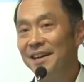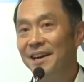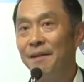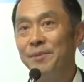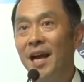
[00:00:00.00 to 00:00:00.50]

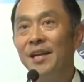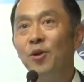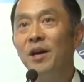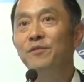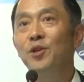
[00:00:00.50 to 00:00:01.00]
I mean, I
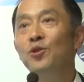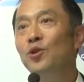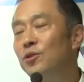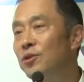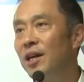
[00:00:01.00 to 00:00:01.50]
don't have to
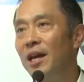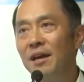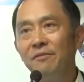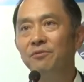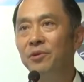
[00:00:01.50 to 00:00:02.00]
look
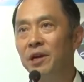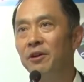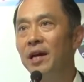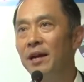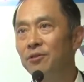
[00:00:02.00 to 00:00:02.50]

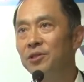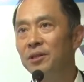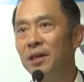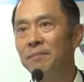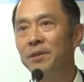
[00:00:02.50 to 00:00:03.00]
everywhere else.
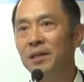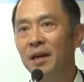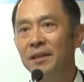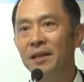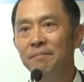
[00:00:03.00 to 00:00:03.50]
I mean,
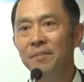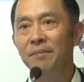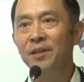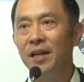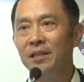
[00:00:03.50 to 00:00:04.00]
I think
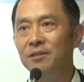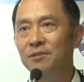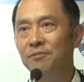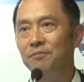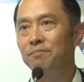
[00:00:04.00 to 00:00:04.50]
maybe that's
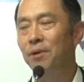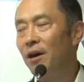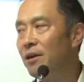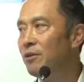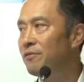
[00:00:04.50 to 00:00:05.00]

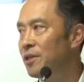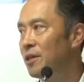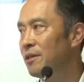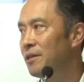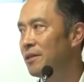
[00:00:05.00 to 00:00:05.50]
part of
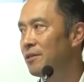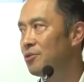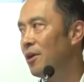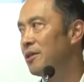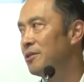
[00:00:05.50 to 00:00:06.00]
the
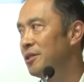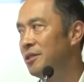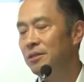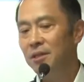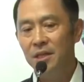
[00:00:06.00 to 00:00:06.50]

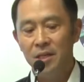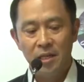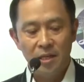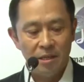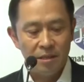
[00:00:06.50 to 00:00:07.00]
strategy.
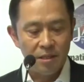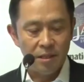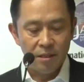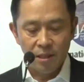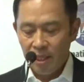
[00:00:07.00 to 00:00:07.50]

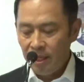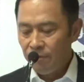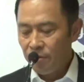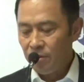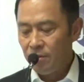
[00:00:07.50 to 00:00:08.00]

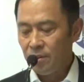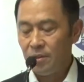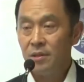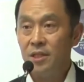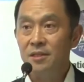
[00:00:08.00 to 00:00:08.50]

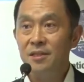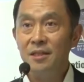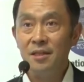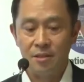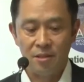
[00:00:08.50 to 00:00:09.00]
Even the
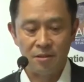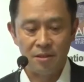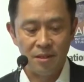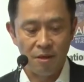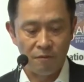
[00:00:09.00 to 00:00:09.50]
cities
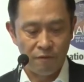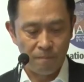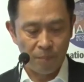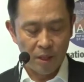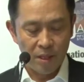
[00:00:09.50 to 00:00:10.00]
itself
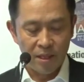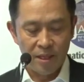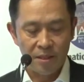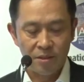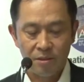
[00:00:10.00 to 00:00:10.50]

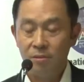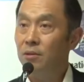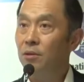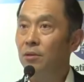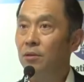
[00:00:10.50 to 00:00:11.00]
is
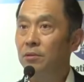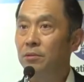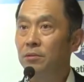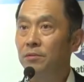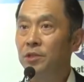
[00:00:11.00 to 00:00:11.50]

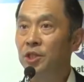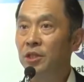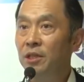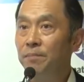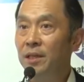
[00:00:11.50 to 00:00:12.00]

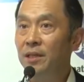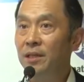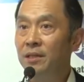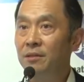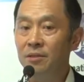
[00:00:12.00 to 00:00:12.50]

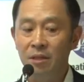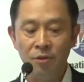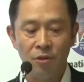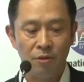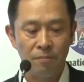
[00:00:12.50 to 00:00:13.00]
GDP in
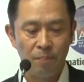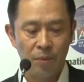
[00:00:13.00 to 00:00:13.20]
similar.